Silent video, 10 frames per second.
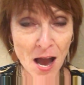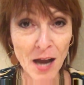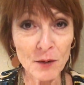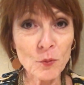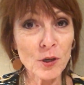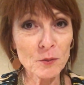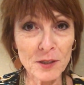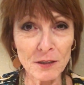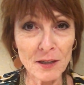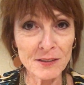I work with
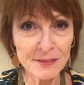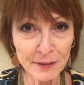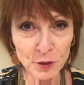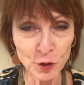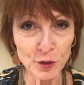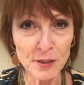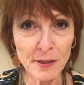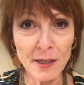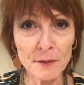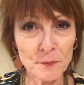a lot of seniors
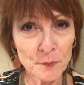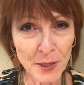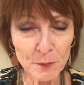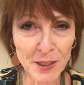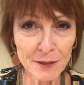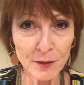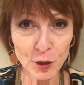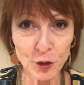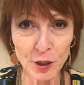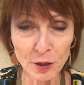that maybe in
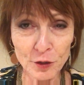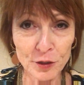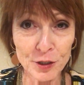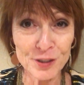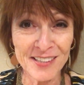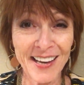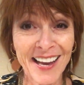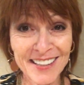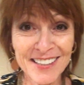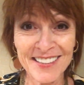their younger years they
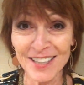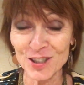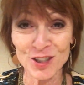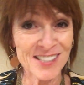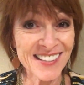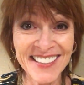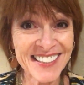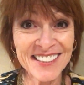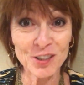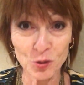had concussions and they
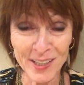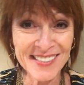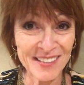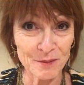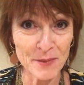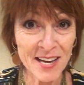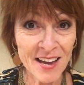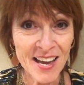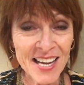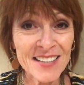didn't address them,
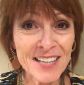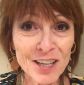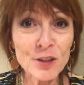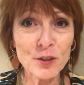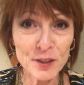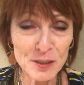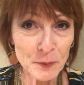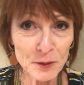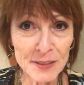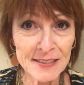and now they're
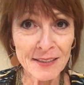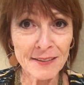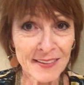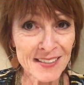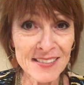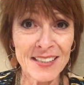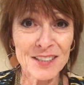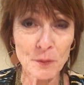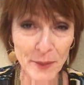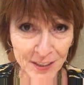experiencing things like
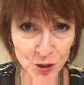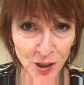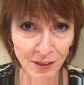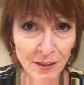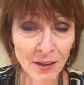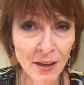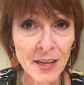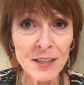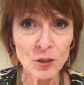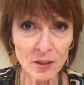dementia
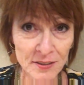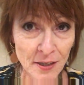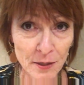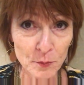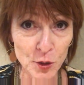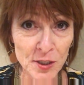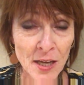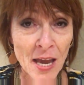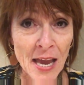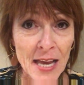and Alzheimer's.
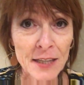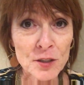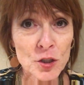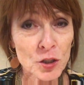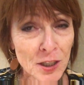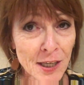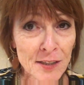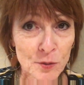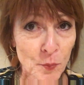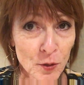And she
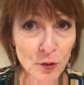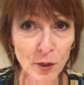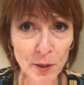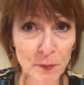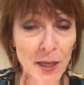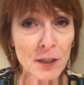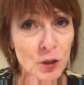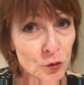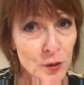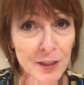has a program that
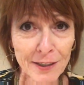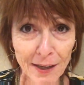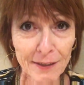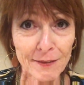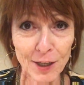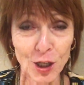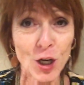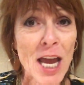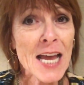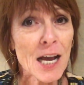you can get in
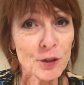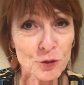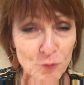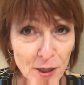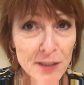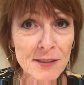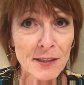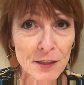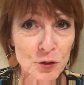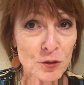there, address
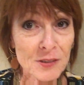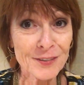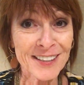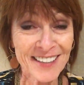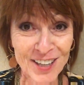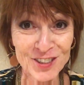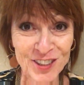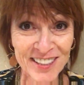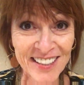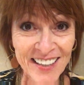the issues of
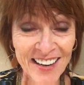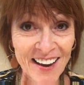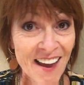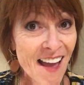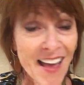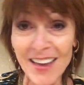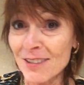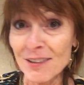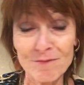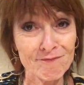concussion,
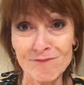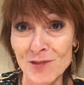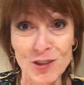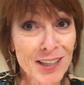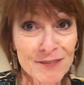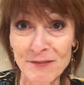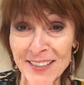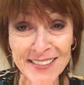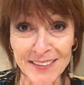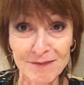and she can
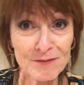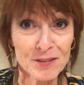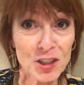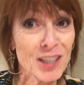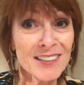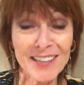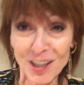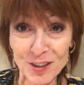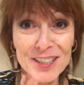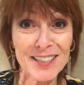fix it. She can
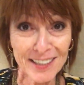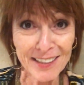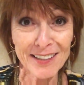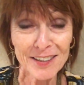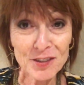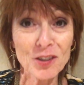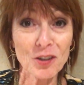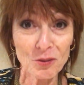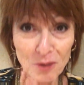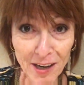guarantee to
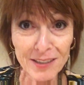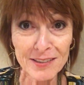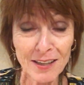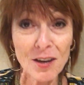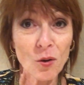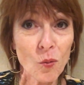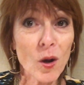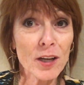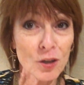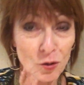correct
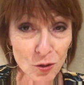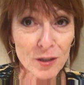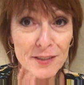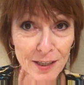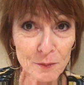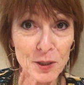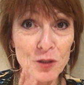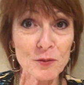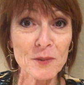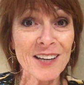what your
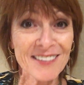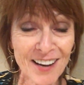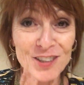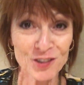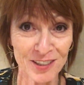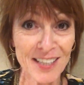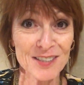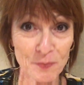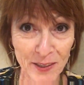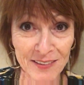damage from concussion
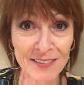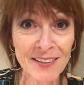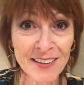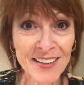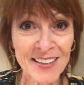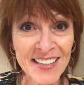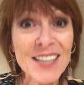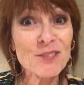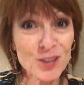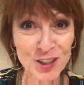has been.
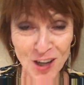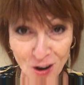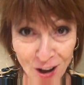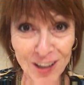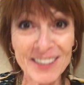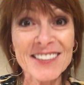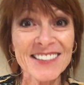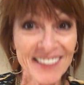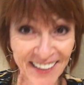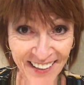Give her a call
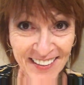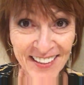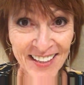today.